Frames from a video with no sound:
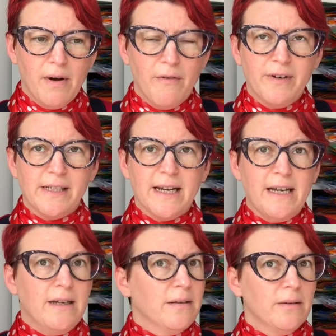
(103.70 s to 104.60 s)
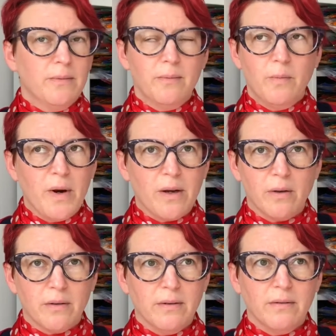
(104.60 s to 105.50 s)
Obviously we
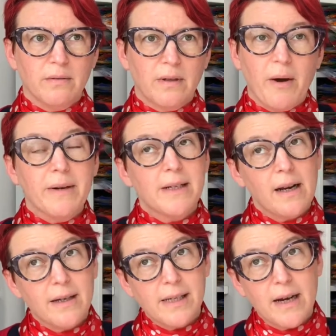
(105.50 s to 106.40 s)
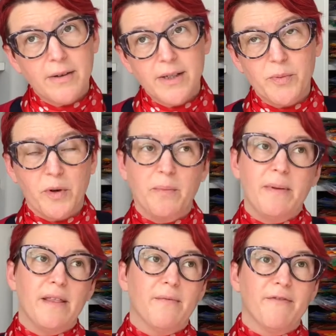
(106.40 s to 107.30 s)
couldn't go into clients' houses, we couldn't
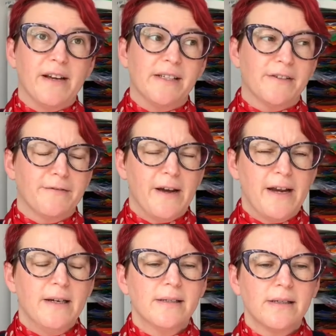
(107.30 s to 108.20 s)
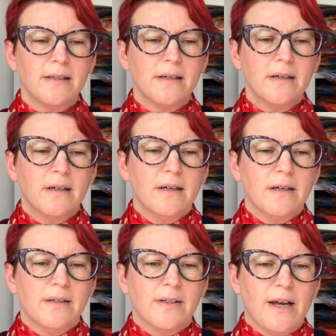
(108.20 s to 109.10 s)
meet them face-to-face.
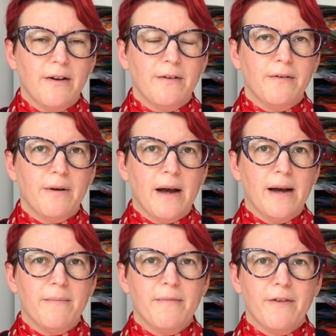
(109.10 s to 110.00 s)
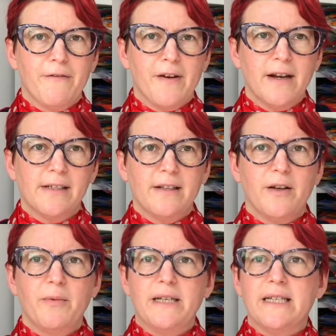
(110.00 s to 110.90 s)
So the first thing
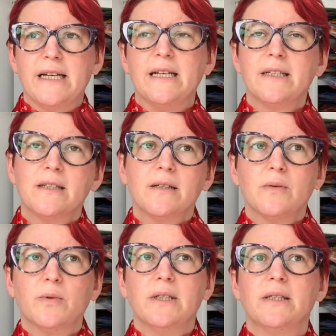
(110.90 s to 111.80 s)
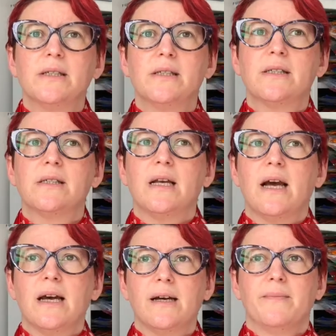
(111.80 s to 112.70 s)
that we did was,
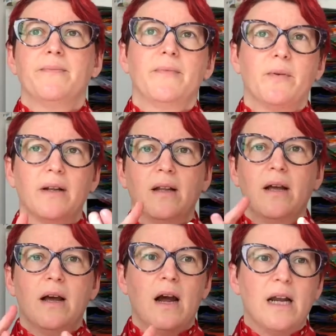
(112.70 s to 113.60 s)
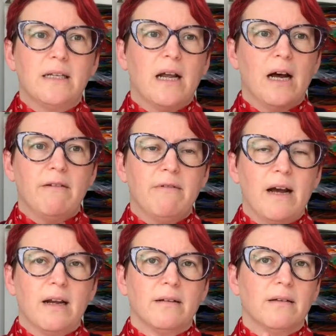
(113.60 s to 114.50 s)
I
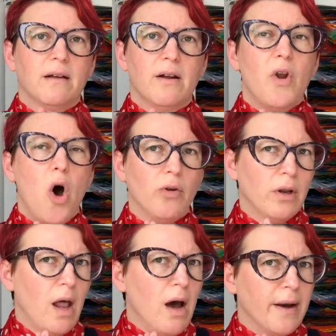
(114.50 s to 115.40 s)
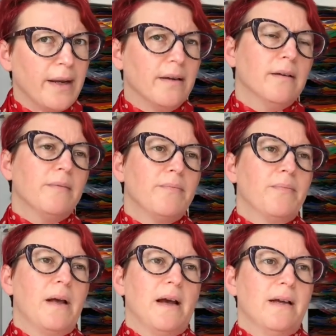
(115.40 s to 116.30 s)
ran an online
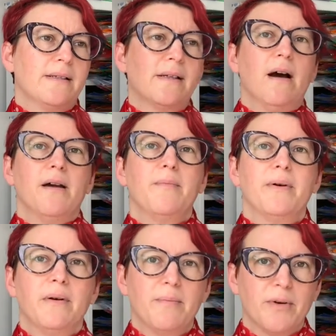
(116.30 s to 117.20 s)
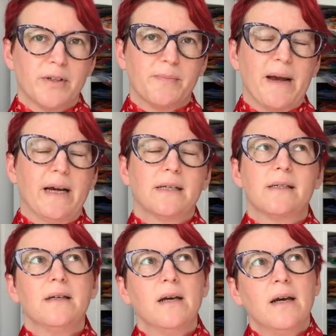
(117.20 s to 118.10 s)
Skype prospect.